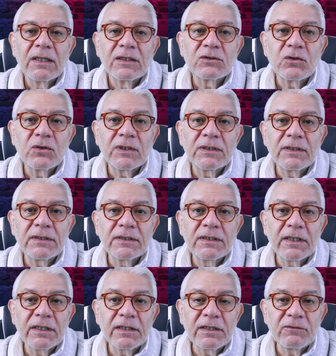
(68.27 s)
So it
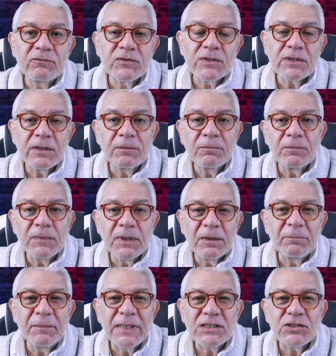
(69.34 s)
gives
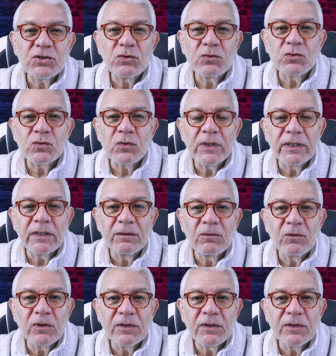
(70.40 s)
mesh usually